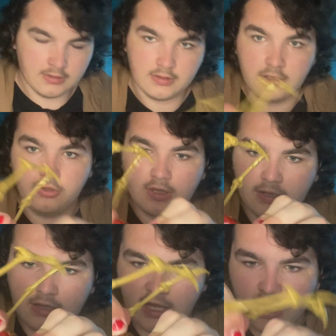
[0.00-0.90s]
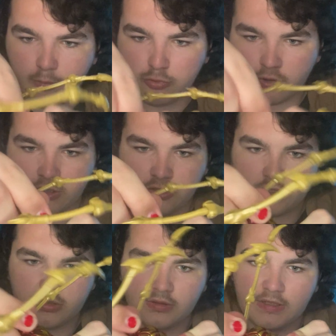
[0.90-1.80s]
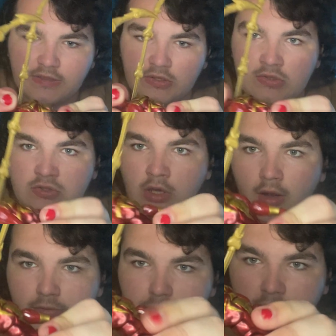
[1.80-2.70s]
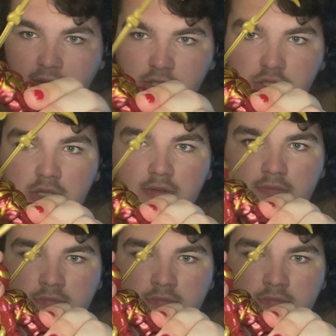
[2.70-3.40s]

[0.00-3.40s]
Then you got an ab crunch. It's a soft ratchet.